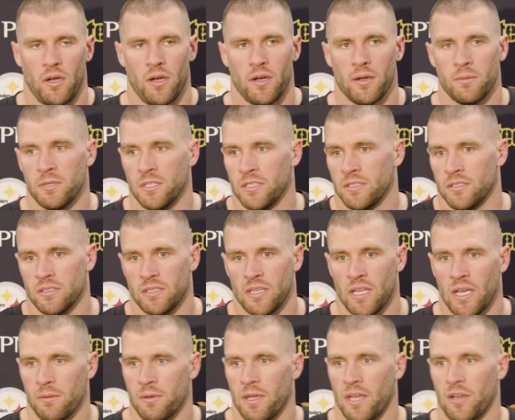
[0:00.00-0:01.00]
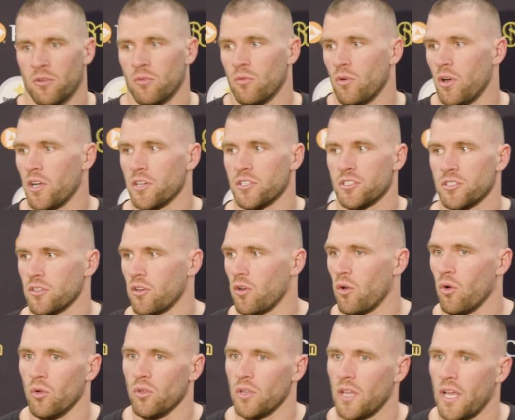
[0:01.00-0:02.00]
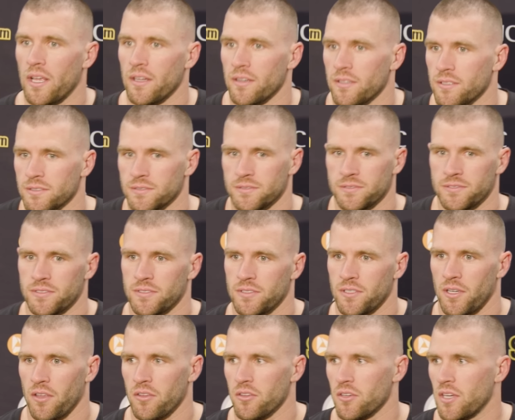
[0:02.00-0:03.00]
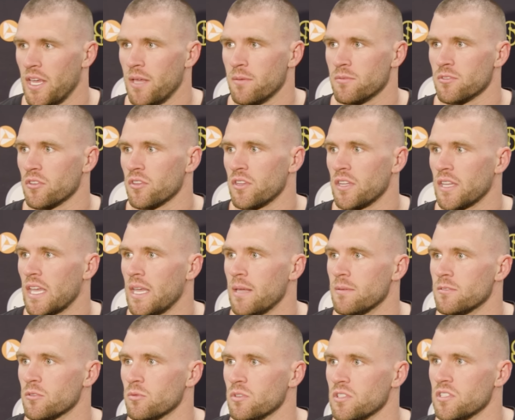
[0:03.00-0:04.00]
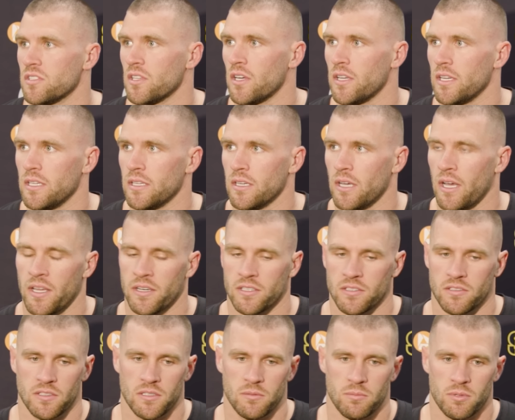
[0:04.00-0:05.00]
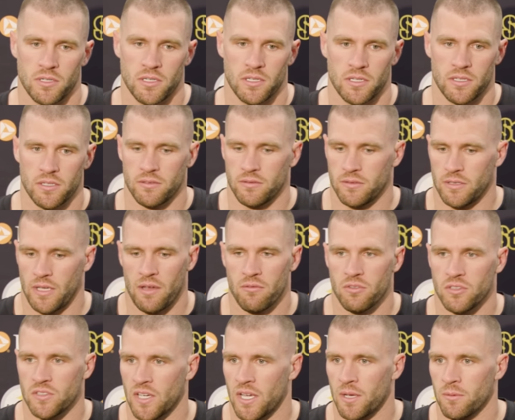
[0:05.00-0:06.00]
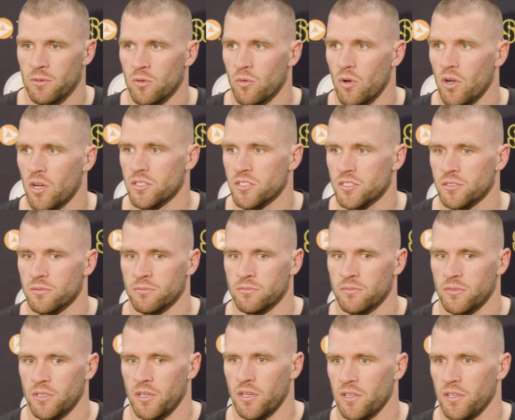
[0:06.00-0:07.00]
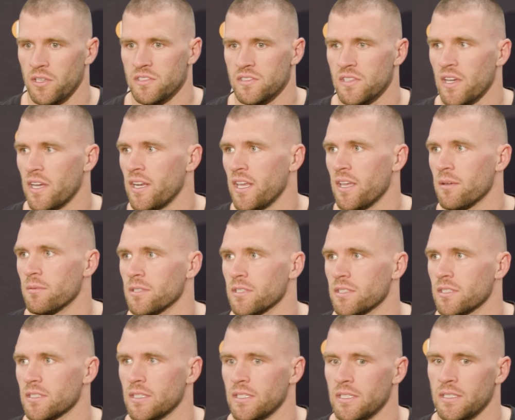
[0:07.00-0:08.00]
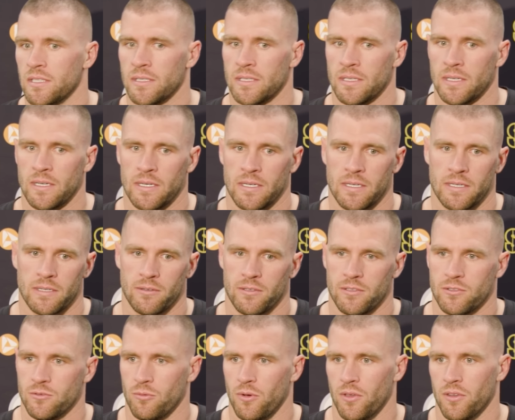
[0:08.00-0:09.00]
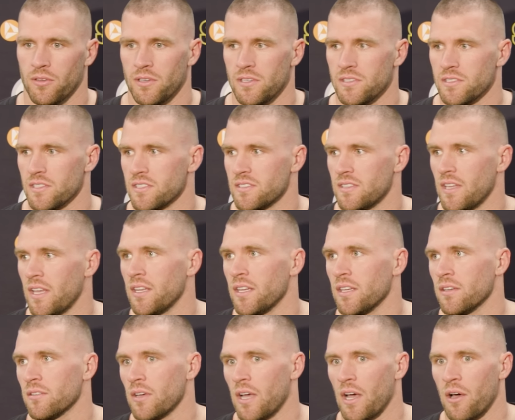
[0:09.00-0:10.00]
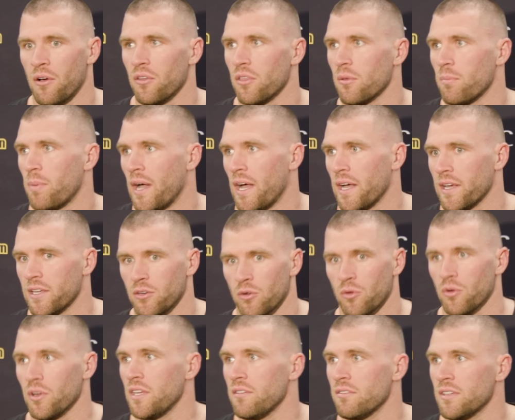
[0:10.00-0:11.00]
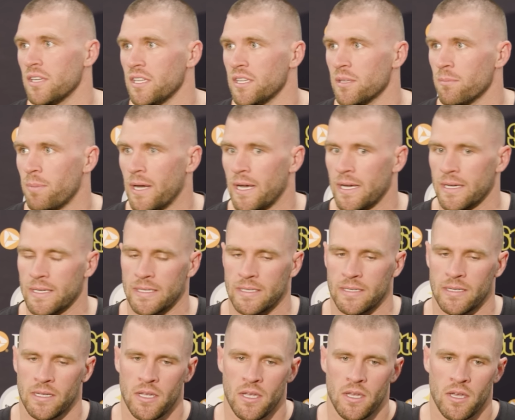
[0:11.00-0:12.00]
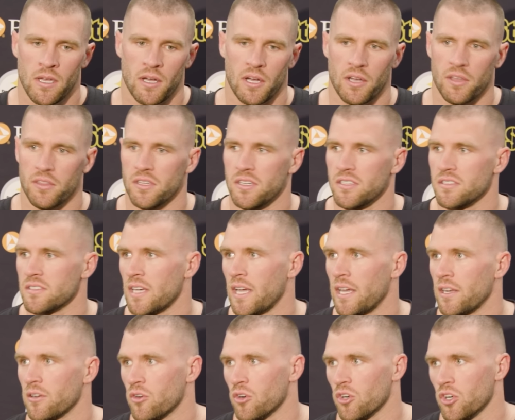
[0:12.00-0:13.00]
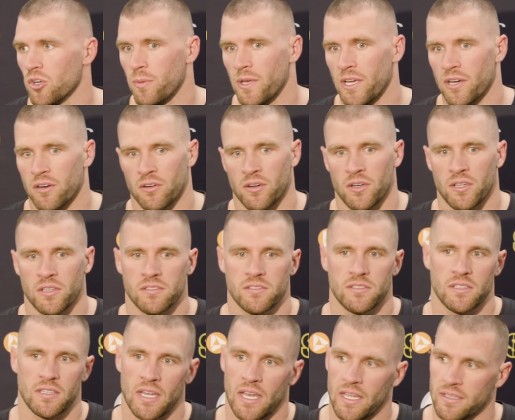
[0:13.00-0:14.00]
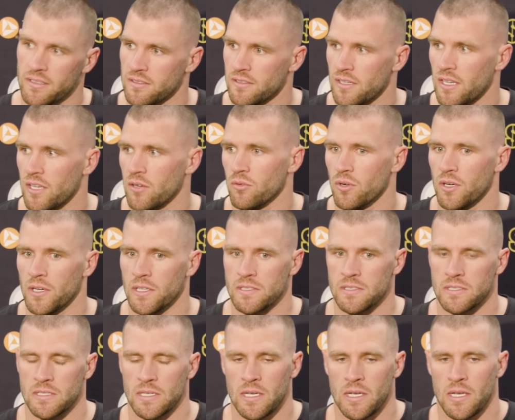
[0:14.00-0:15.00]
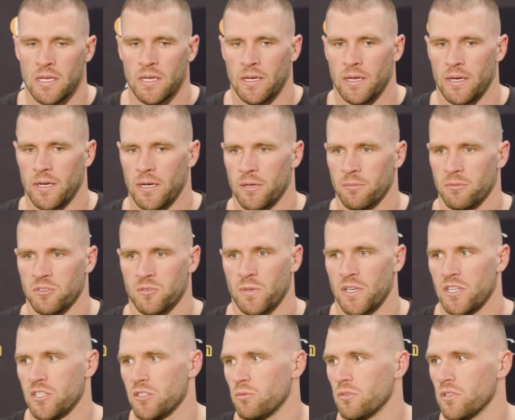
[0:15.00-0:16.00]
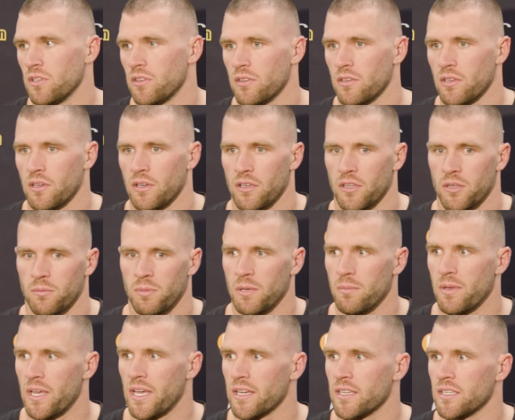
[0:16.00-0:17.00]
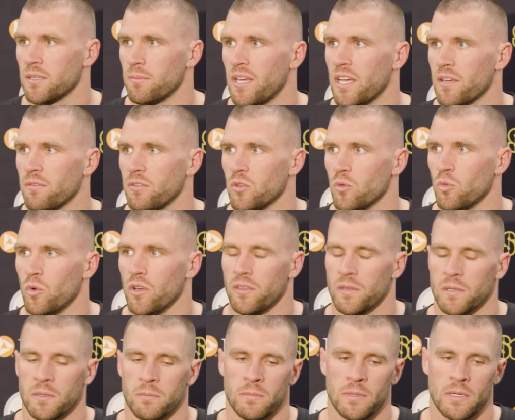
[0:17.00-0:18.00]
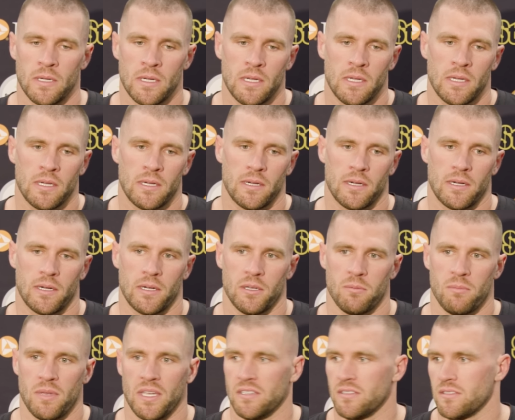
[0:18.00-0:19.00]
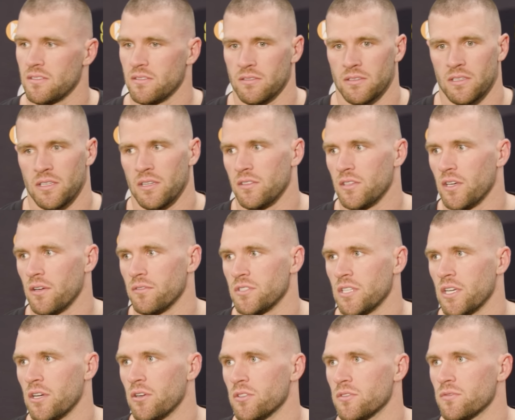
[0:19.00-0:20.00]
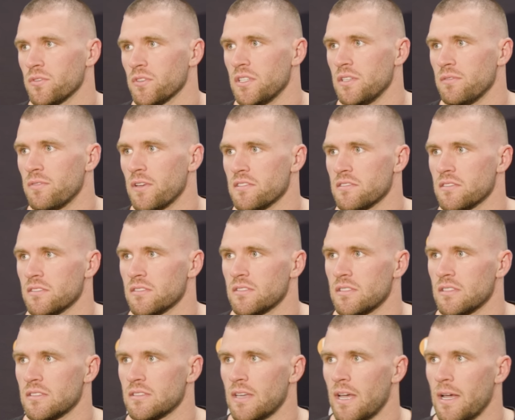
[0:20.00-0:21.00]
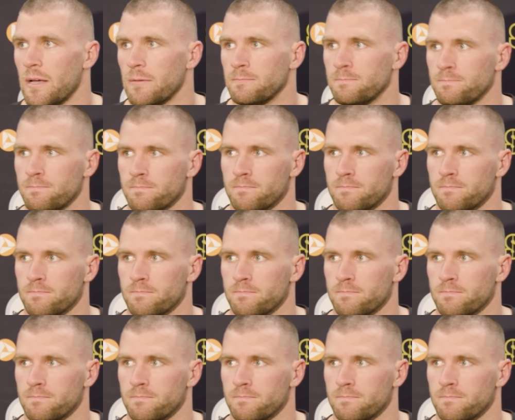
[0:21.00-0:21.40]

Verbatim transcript: Oh, I mean, I don't watch a whole lot of other games other than the games that we study, honestly, but every time you watch him, he's dynamic, and it's whether he's extending out of the pocket or even in the pocket, the designed quarterback runs, the not designed runs, especially with the big back in the backfield with him. It makes it a tough challenge for defenses to stop.